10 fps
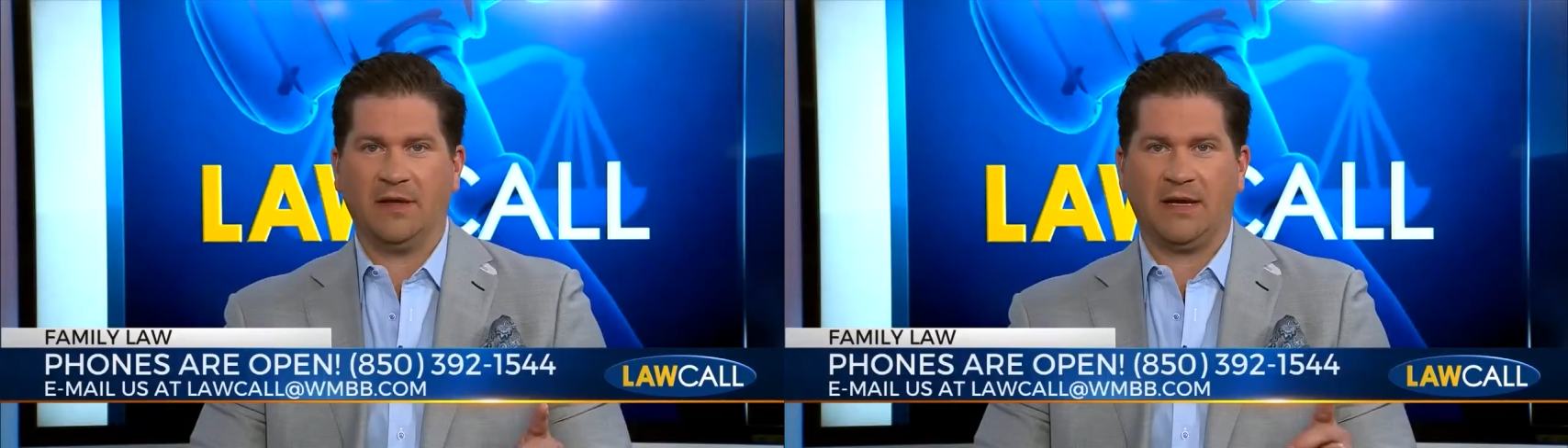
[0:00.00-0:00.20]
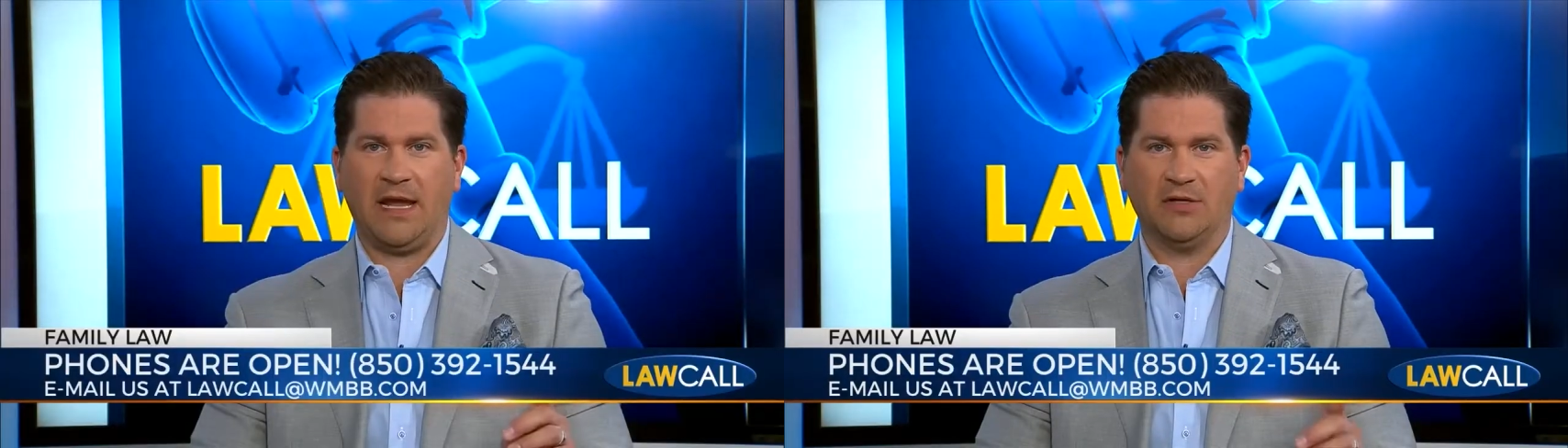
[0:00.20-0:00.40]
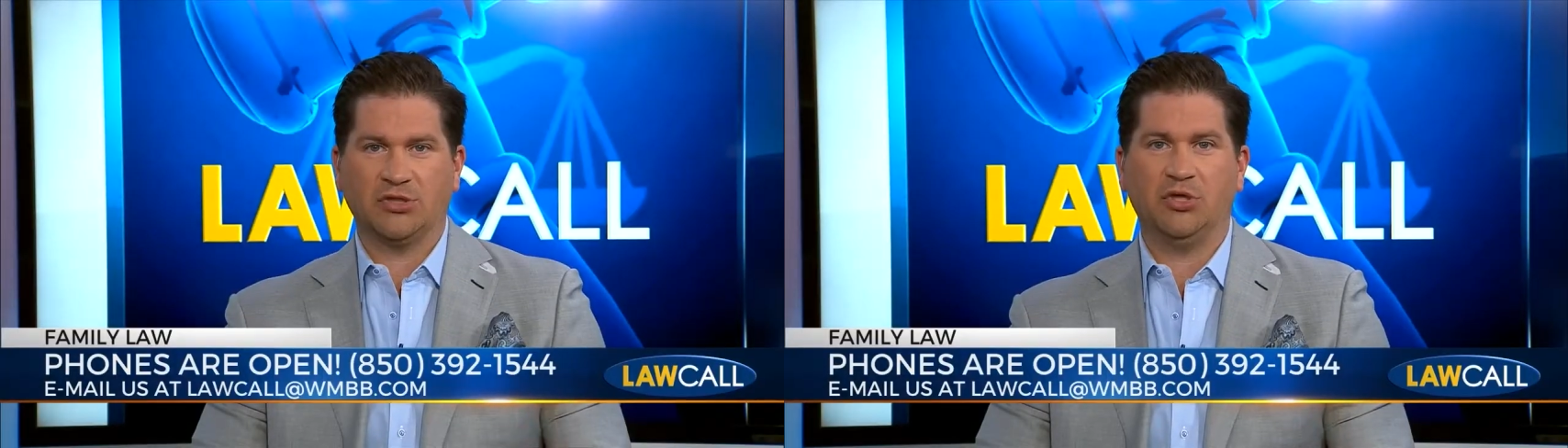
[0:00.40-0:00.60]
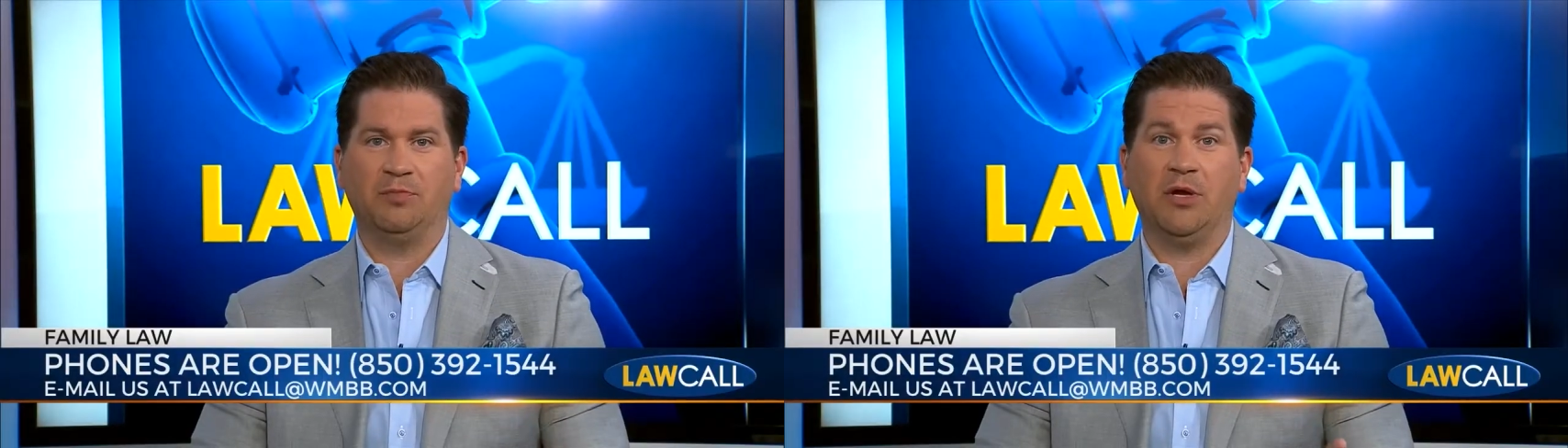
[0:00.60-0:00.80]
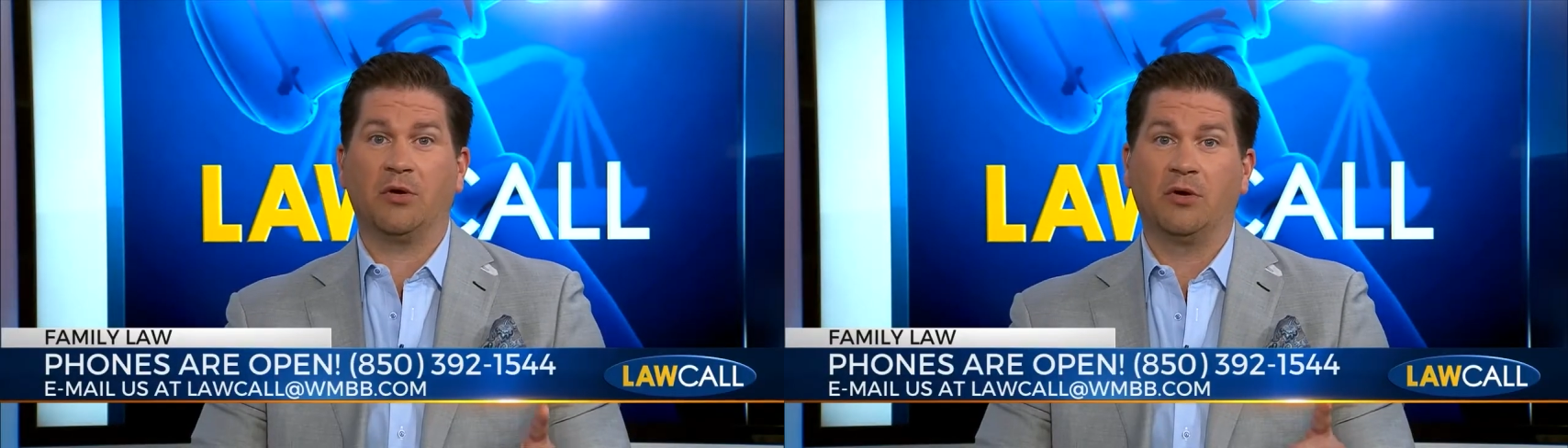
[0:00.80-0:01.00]
that should
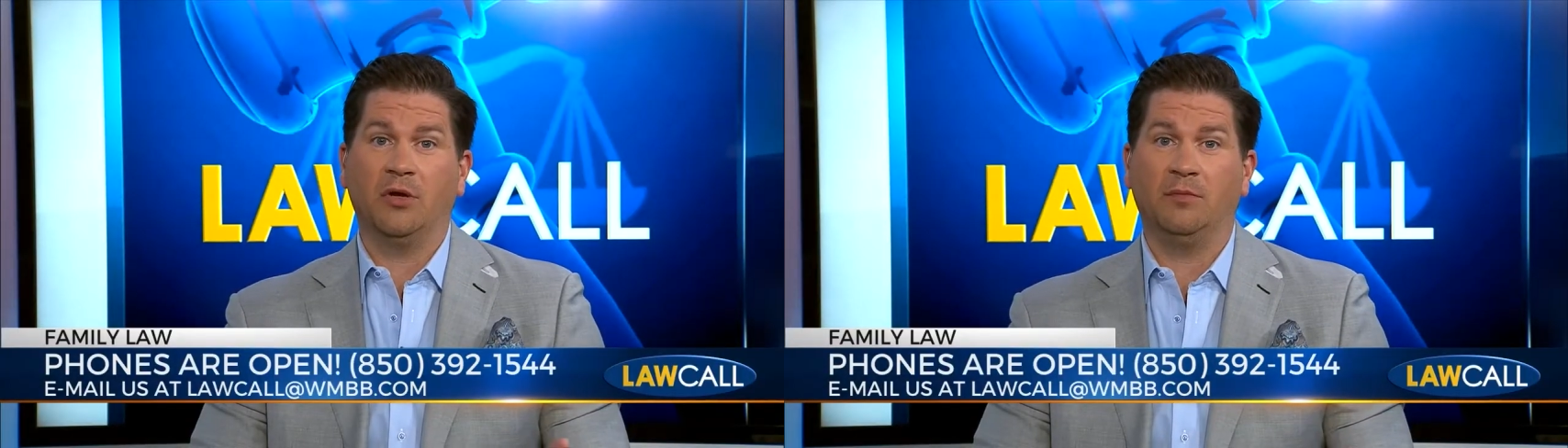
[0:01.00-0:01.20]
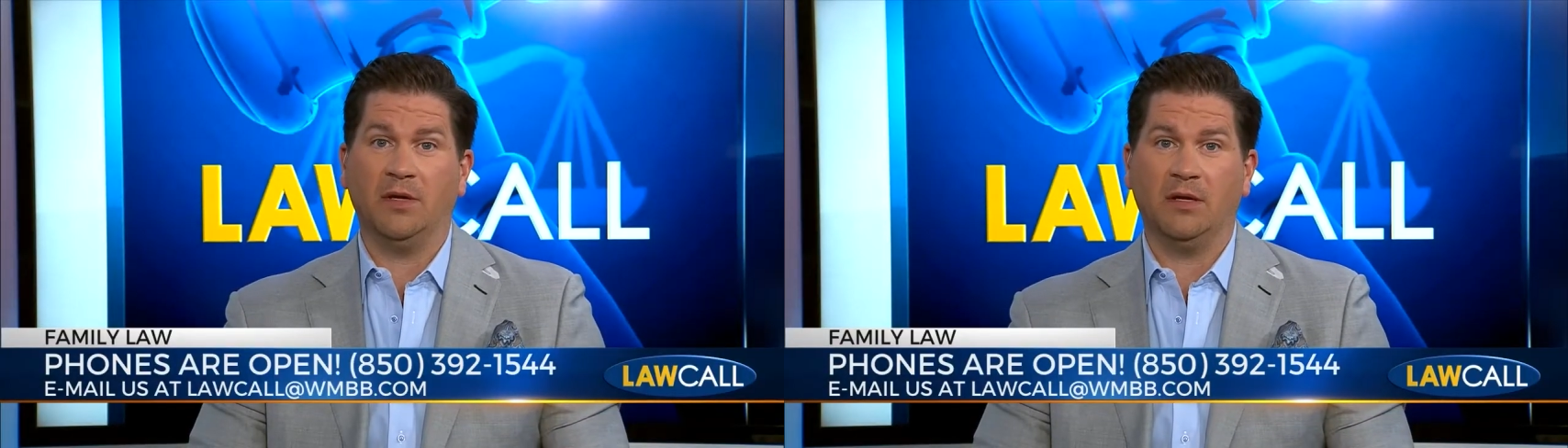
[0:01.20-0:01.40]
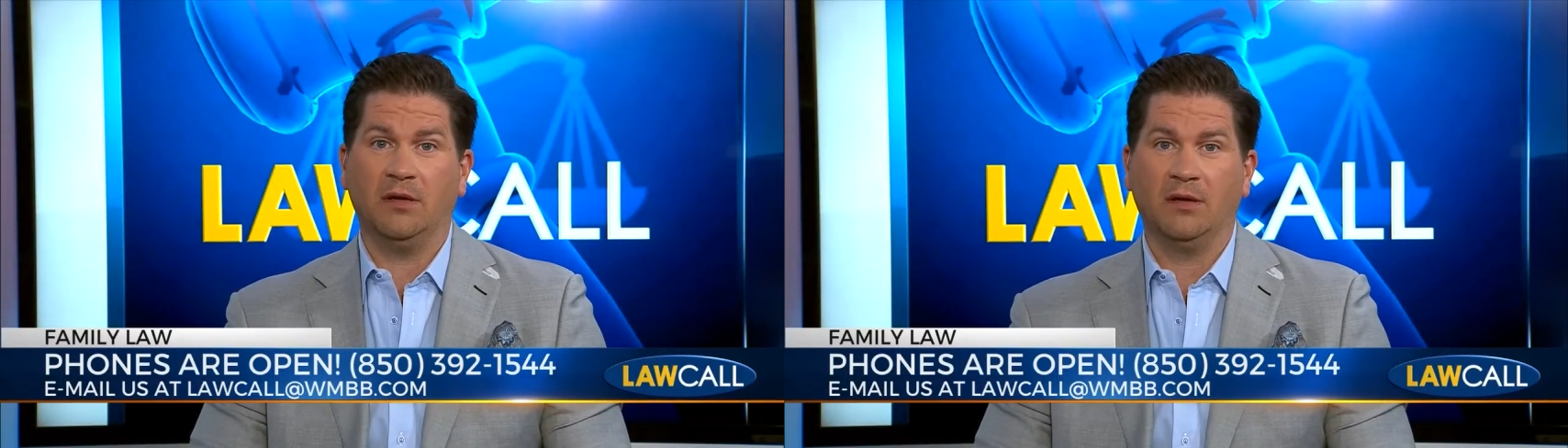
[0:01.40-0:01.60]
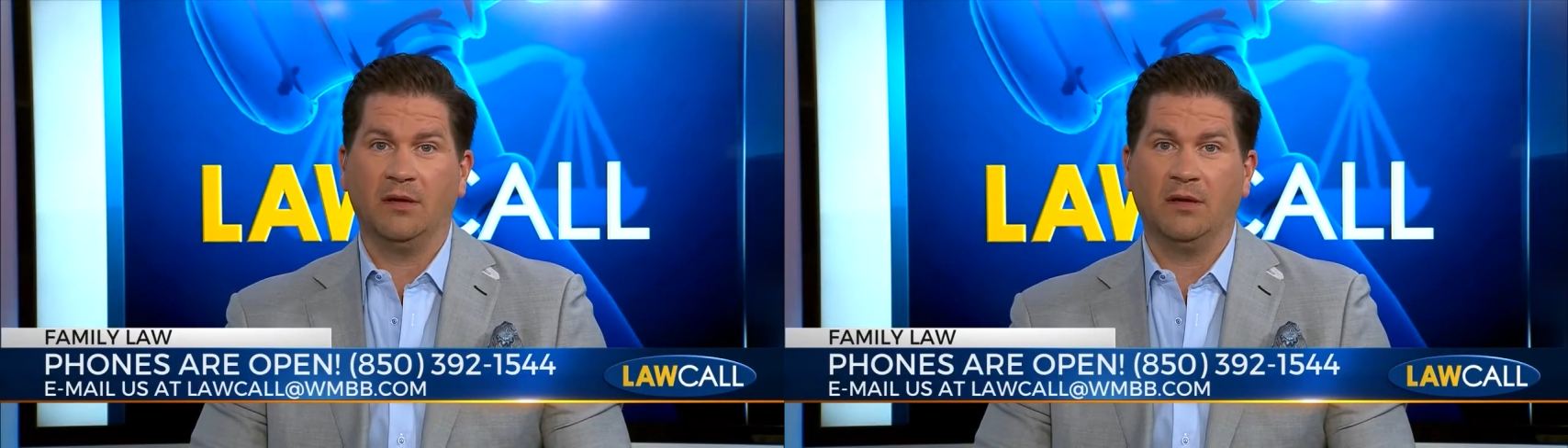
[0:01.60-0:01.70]
be or could be